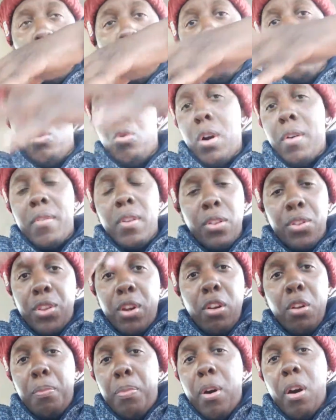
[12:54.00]
whoever the
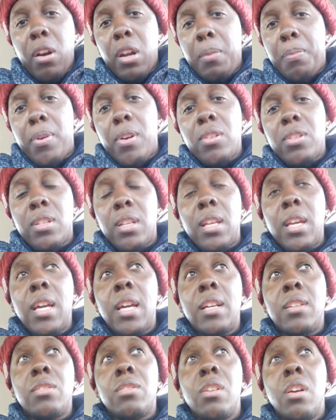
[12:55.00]
third party person
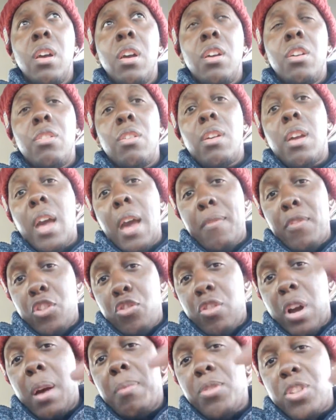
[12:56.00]
is, have it
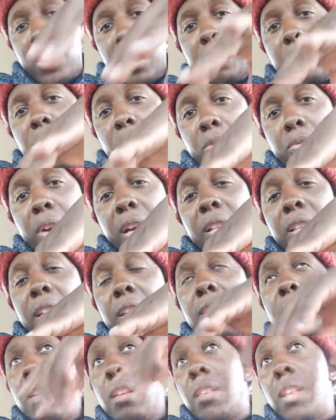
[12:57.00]
drop shipped directly
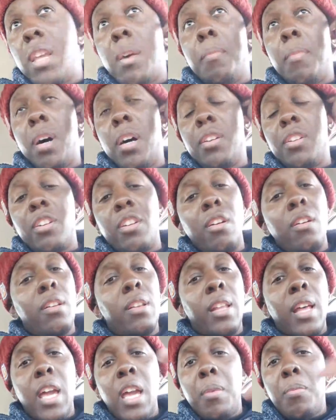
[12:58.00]
to them under your
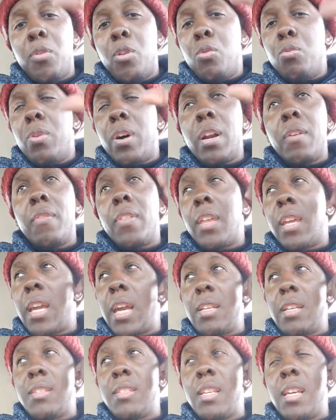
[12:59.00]
label, whatever
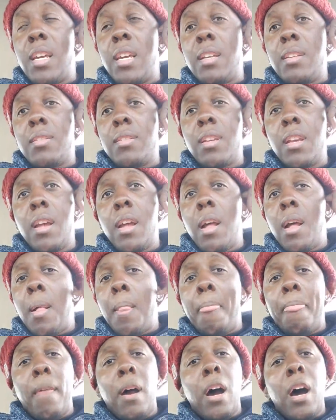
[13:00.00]
the case is.
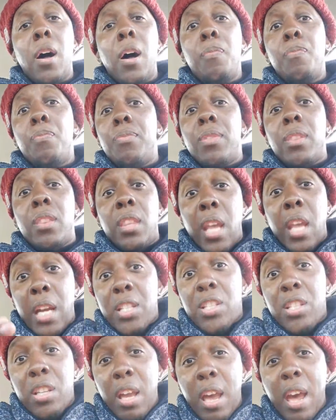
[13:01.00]

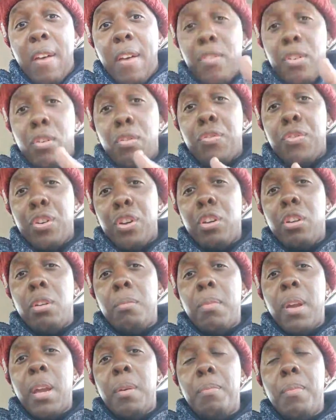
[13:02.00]
That's an avenue for
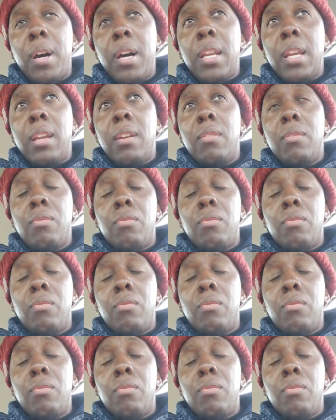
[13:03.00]
you to make money,